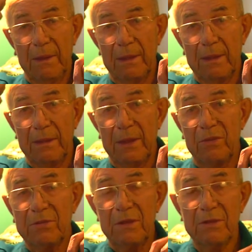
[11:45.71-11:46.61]
And I
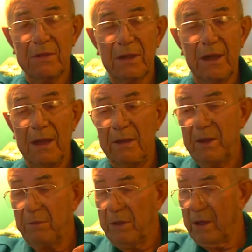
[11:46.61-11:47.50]
said to the guy
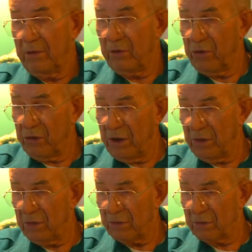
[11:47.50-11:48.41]
next to me, I said,
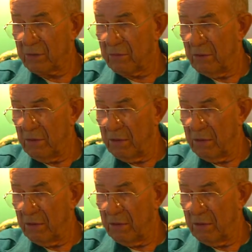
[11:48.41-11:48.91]
Jesus, look